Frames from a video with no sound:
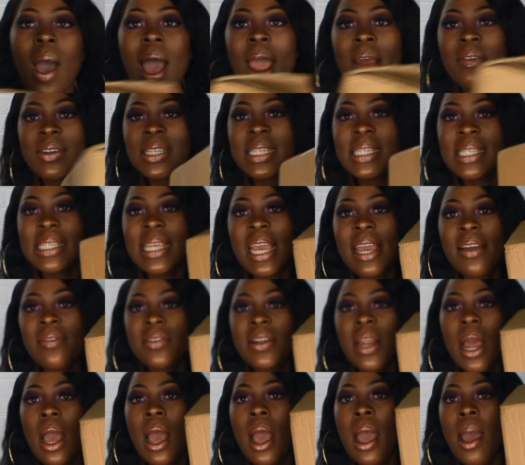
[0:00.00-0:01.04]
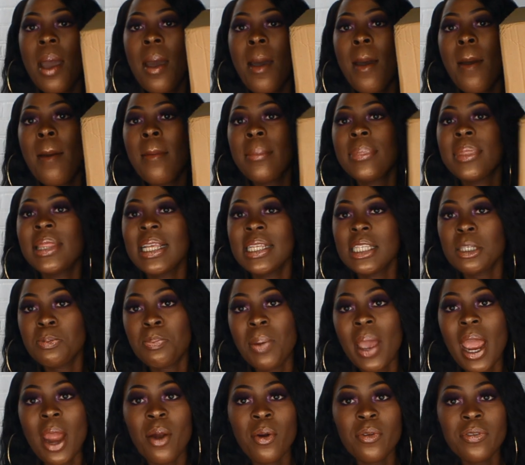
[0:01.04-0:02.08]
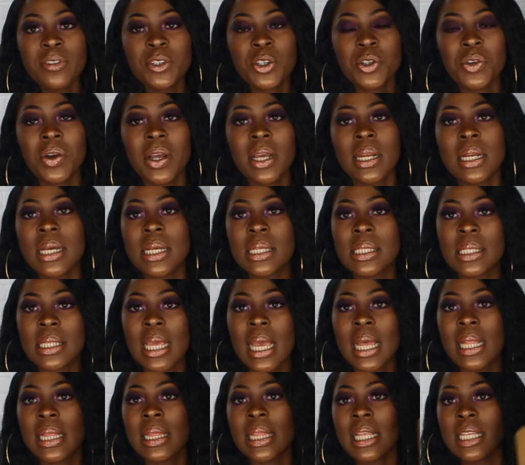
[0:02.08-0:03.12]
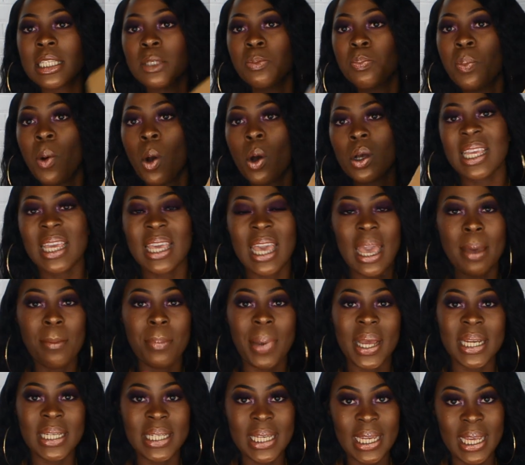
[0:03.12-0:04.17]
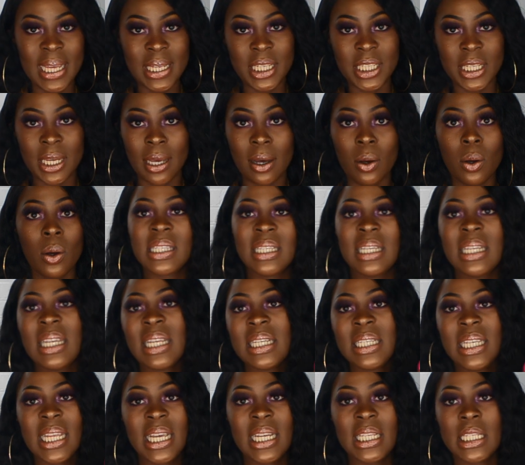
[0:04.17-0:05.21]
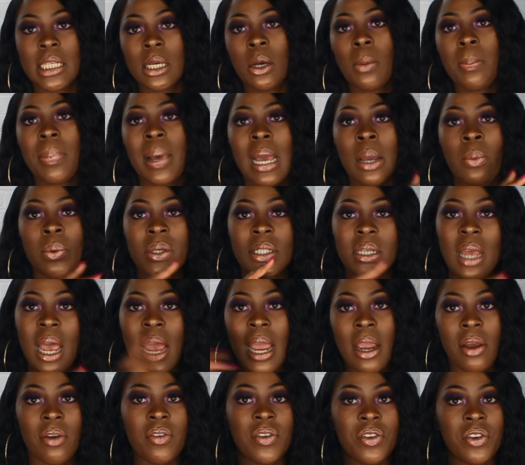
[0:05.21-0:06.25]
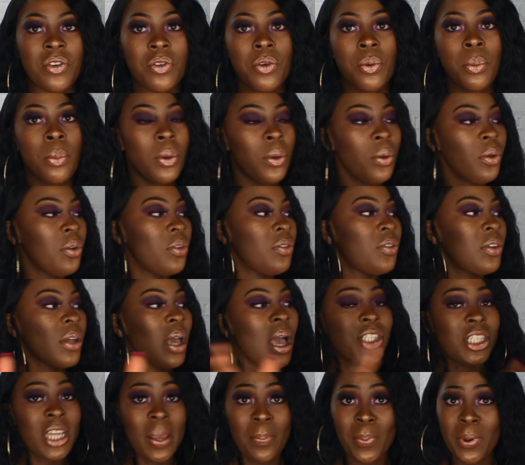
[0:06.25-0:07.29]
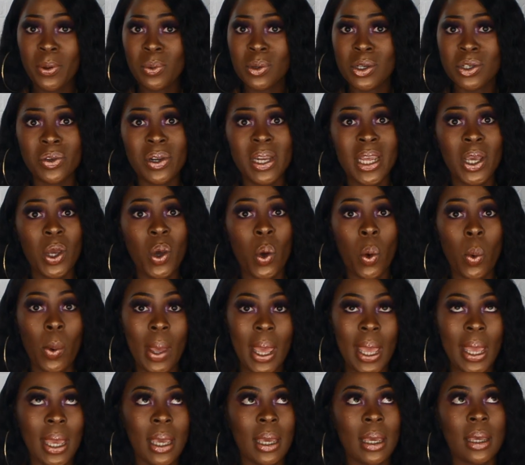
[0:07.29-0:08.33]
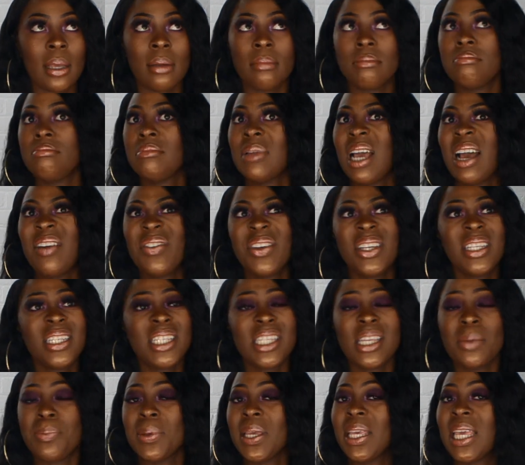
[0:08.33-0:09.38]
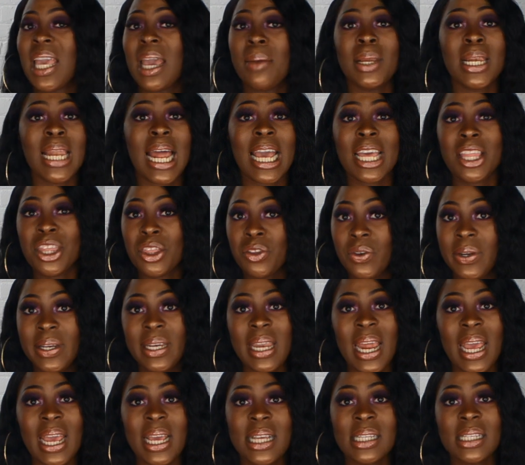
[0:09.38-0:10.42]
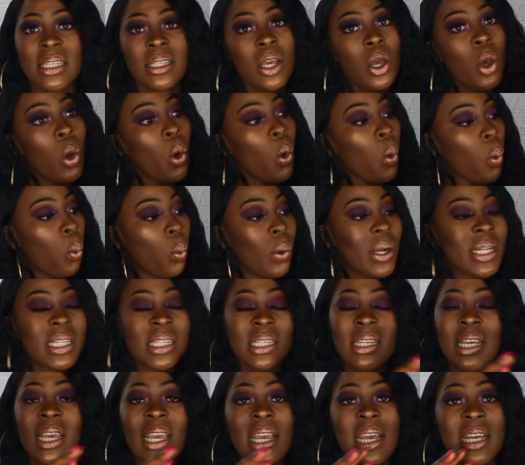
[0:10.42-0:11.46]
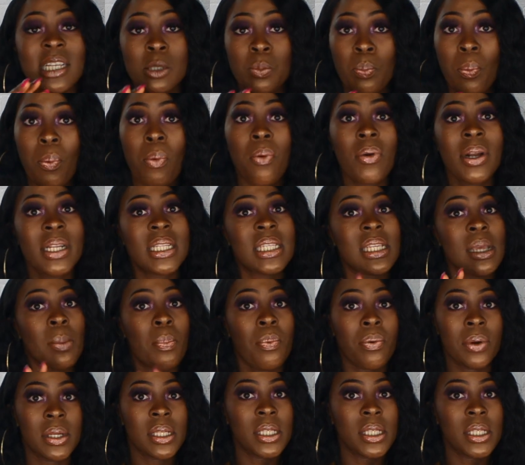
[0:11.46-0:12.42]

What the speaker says: I received this pair of trainers in this box. It came by DHL in a DHL bag, which I already removed. Shipping was really quick. I think shipping came in like 3 days, which is pretty